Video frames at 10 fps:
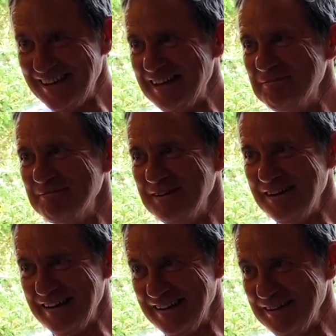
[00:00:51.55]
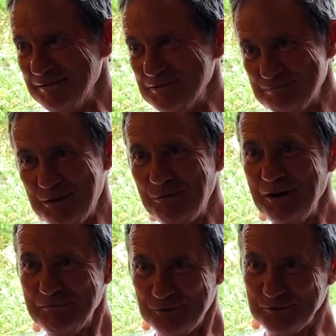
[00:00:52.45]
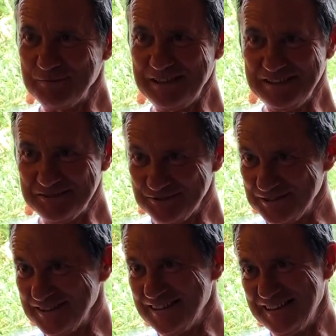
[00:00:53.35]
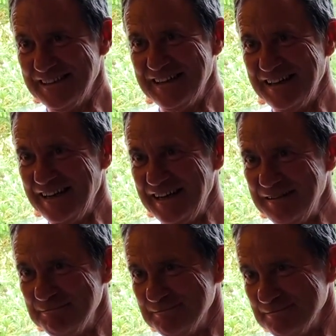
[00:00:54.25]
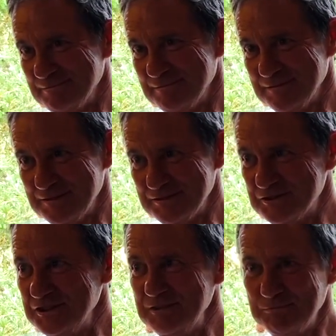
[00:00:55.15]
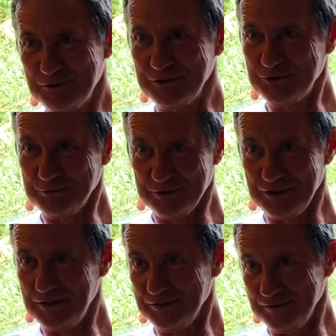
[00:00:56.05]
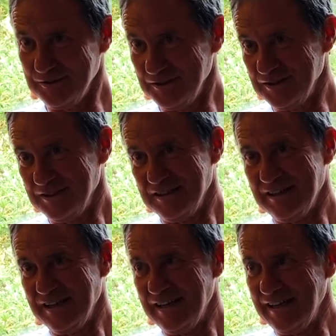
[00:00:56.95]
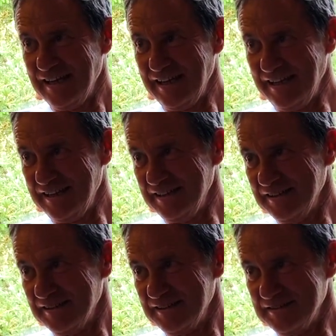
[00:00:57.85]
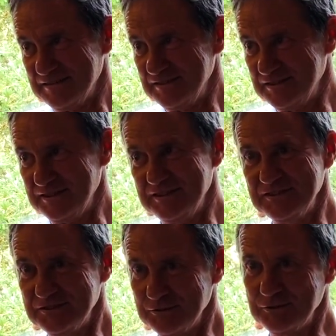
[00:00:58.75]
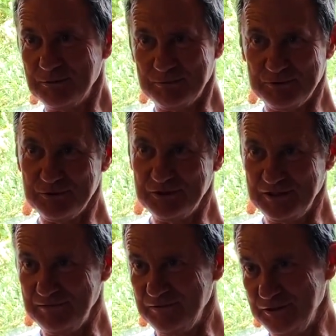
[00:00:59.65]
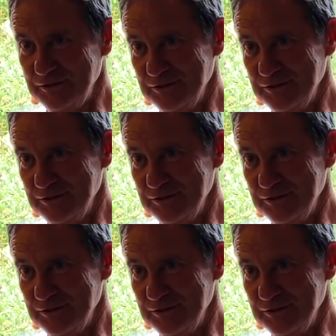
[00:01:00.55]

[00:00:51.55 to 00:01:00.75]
It was my wife talking me into it. Um, she didn't want to do it alone, and she said, "This is a good opportunity for you